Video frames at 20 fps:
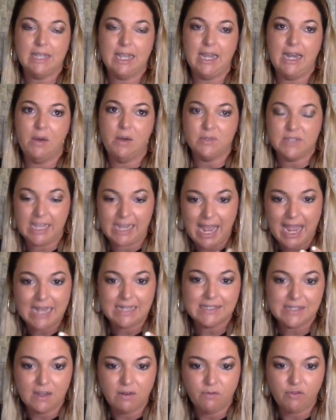and I was like
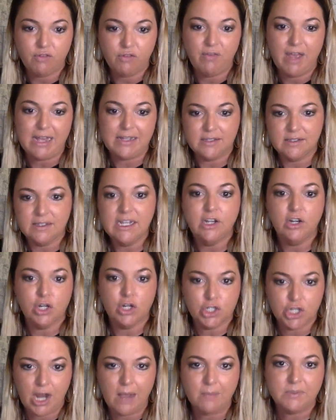asking for Vaseline or
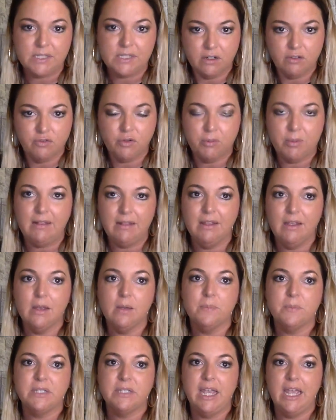chapstick for my
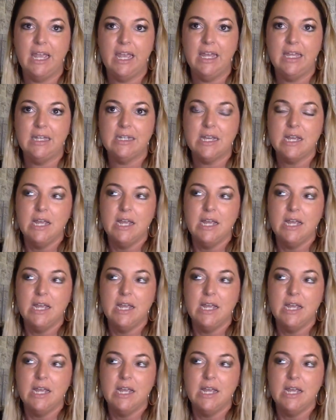lips, and